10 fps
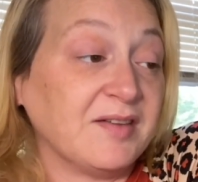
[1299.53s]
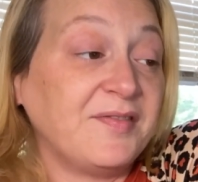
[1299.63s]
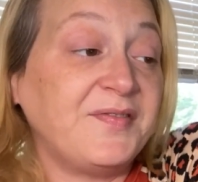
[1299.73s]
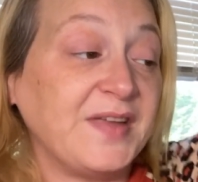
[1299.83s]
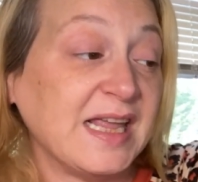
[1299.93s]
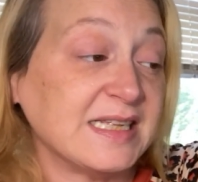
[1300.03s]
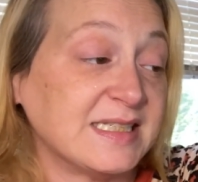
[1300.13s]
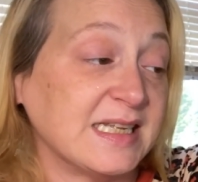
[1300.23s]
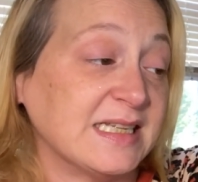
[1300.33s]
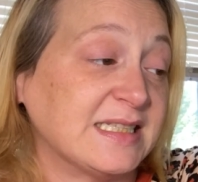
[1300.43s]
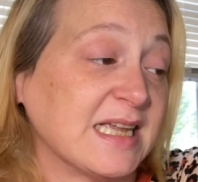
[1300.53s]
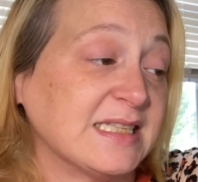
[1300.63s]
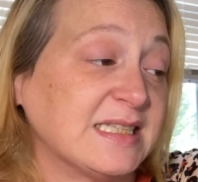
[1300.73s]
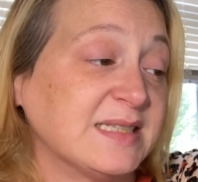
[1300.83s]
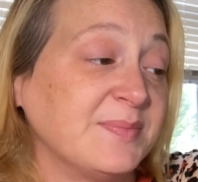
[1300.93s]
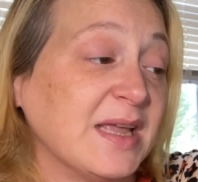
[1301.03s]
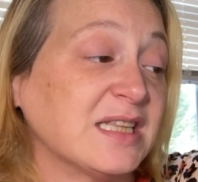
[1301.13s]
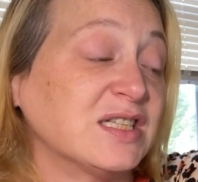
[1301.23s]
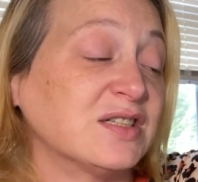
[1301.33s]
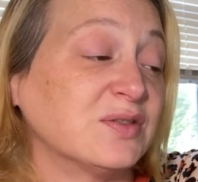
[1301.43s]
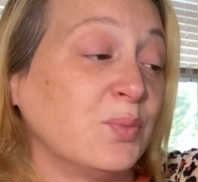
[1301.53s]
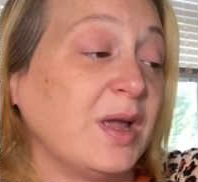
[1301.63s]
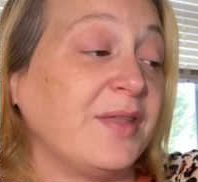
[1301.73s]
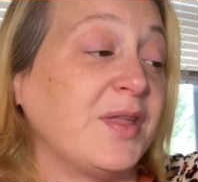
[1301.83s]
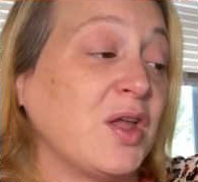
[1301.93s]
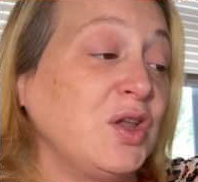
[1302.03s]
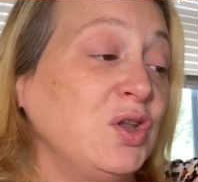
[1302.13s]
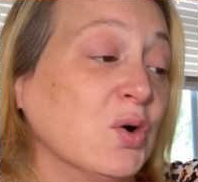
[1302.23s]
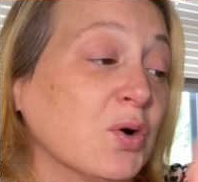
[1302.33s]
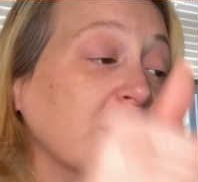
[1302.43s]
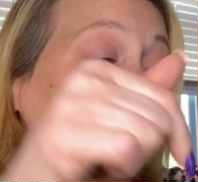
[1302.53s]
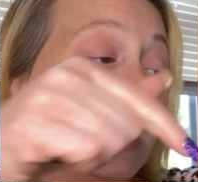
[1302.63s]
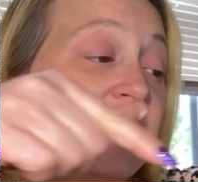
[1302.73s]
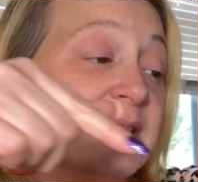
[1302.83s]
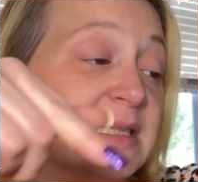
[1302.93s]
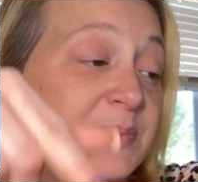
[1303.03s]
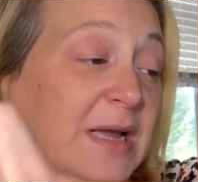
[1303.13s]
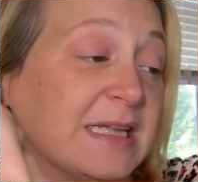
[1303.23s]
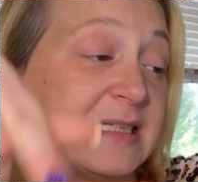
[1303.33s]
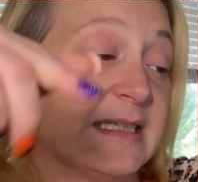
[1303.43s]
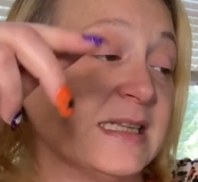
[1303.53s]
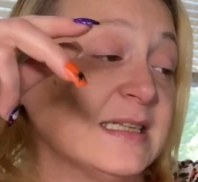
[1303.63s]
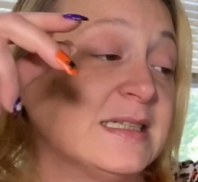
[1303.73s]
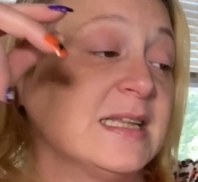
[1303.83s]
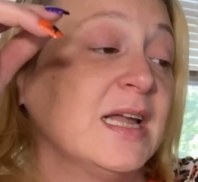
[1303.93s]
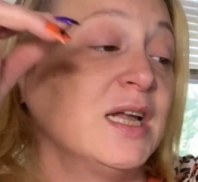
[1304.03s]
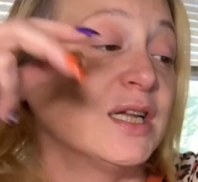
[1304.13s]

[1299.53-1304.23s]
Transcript: feces that's mixed with urine, spices,